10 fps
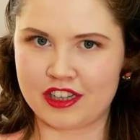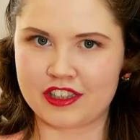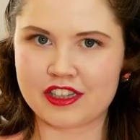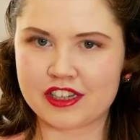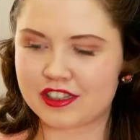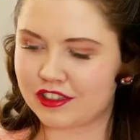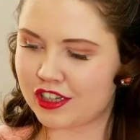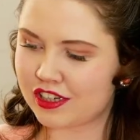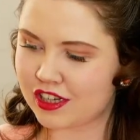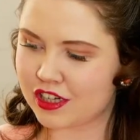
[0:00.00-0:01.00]
This is
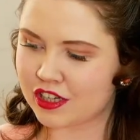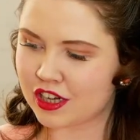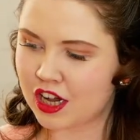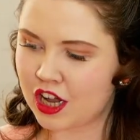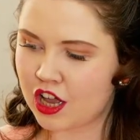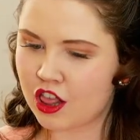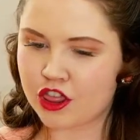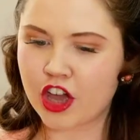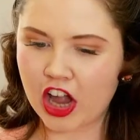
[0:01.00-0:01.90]
this is the